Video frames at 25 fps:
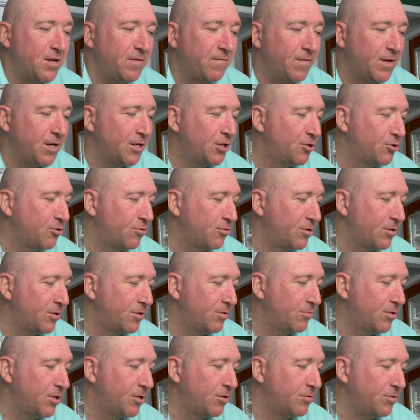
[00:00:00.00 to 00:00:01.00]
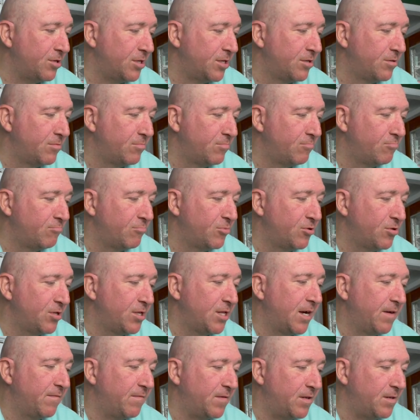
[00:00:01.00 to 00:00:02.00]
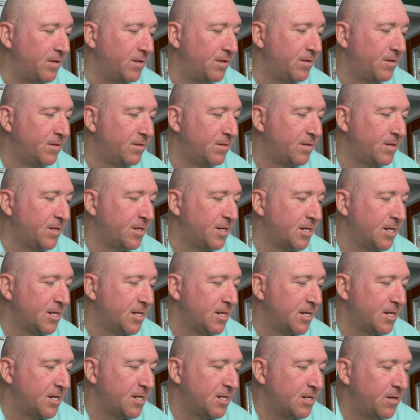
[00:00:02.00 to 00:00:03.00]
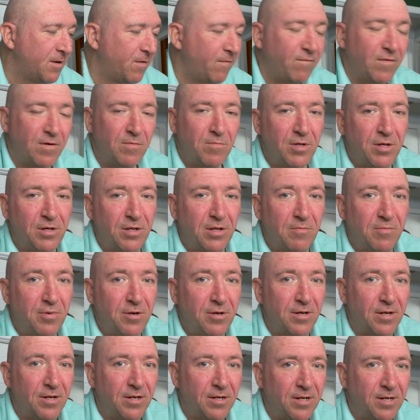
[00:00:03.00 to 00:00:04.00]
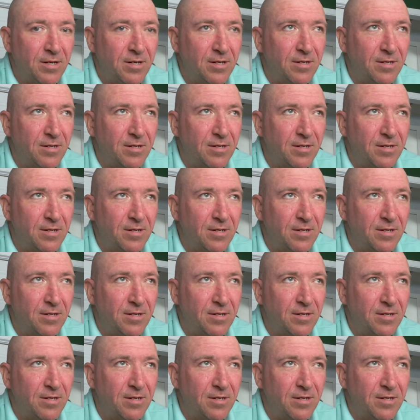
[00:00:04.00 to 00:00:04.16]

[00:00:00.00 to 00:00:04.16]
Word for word: of Lake Shore Road, Route eleven, from Lily Pond.